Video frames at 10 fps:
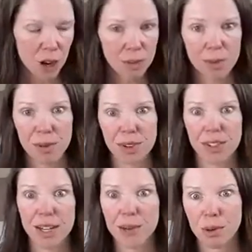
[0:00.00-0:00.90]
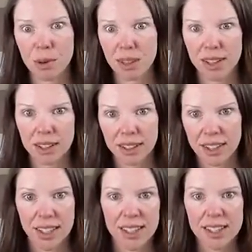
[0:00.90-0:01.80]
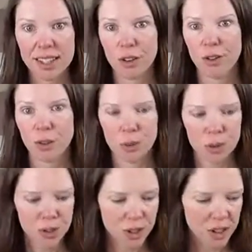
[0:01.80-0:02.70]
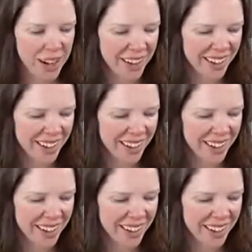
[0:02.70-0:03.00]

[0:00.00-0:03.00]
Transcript: Or maybe you have a neighbor with like a cell phone booster.